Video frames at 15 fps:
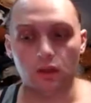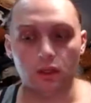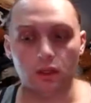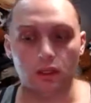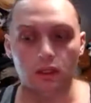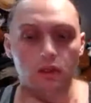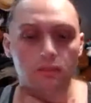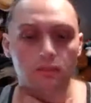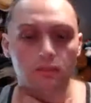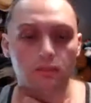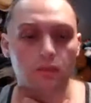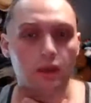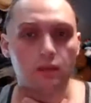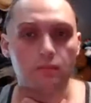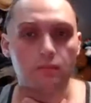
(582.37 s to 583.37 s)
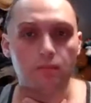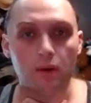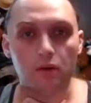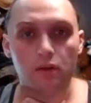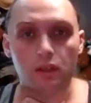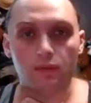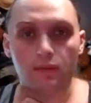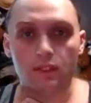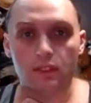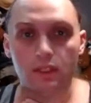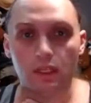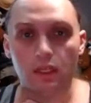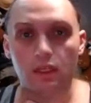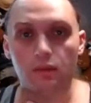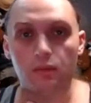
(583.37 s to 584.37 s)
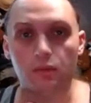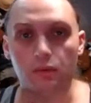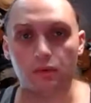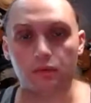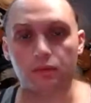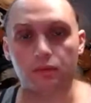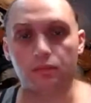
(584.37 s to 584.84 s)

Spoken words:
And I can barely even sing anymore